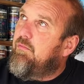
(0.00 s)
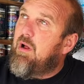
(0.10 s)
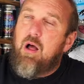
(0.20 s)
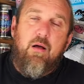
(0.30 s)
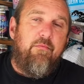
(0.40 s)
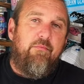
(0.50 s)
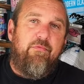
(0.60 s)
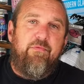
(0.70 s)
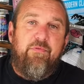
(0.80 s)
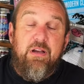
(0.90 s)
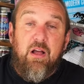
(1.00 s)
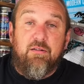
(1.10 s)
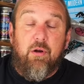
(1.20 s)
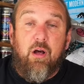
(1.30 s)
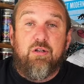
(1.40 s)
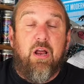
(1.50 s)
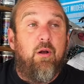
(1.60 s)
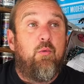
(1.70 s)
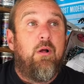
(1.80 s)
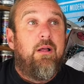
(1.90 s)
videos on our
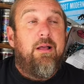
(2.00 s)
channel